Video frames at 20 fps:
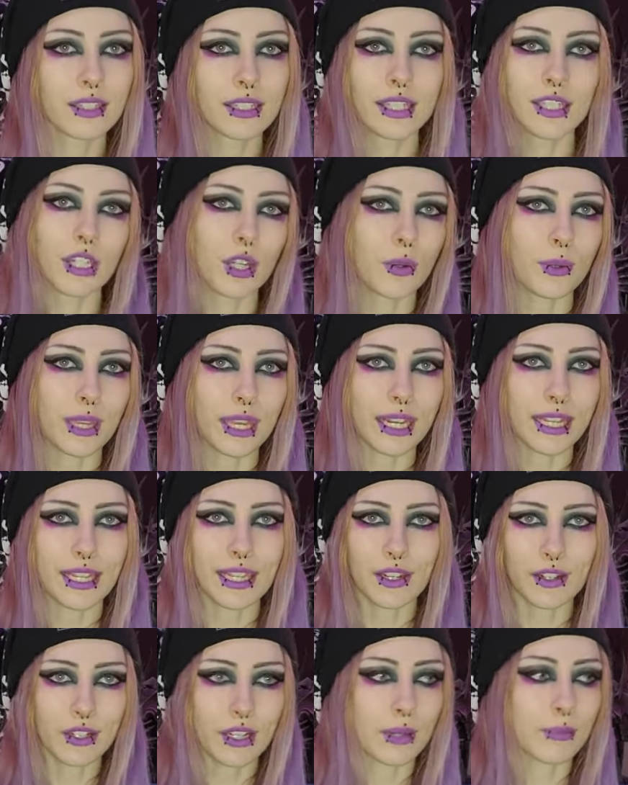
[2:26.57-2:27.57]
you know, getting
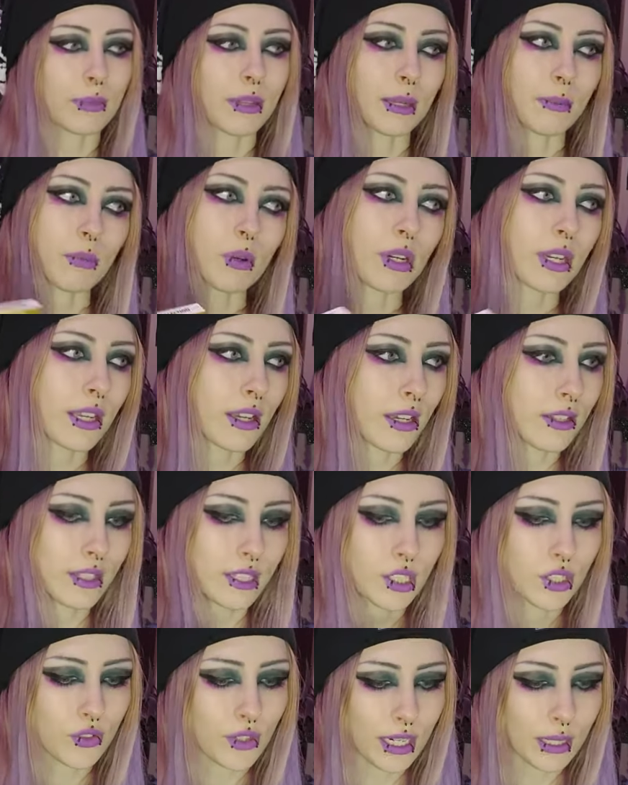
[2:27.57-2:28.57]
geared up, like putting on the
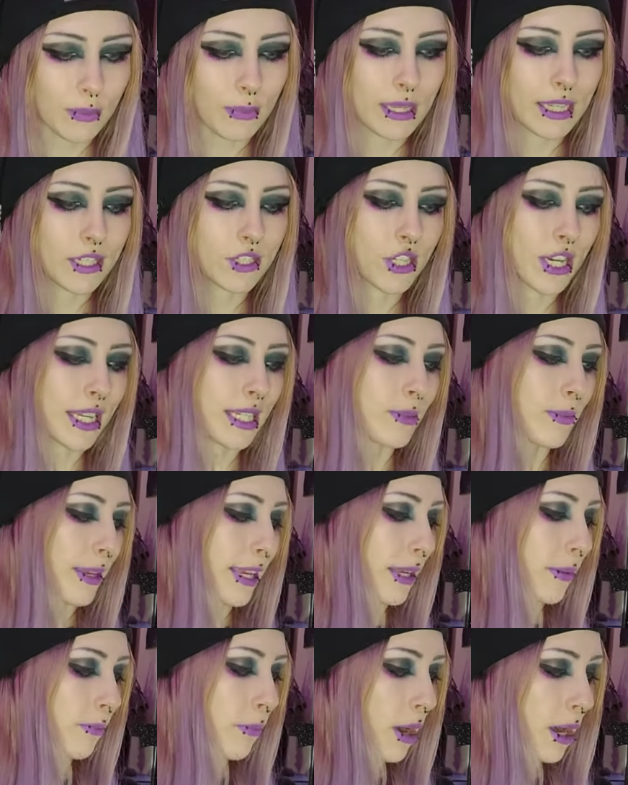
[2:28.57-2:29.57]
Shrek PJs,
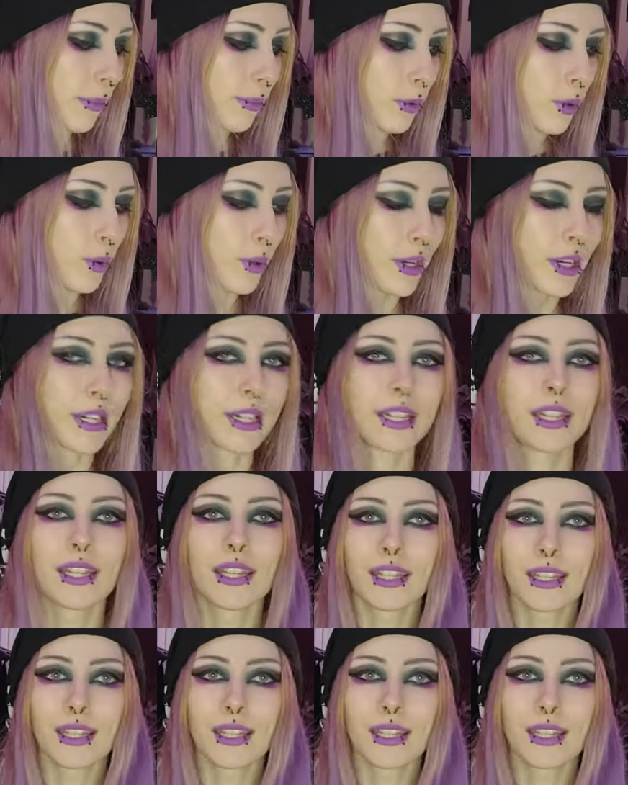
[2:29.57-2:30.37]
making popcorn,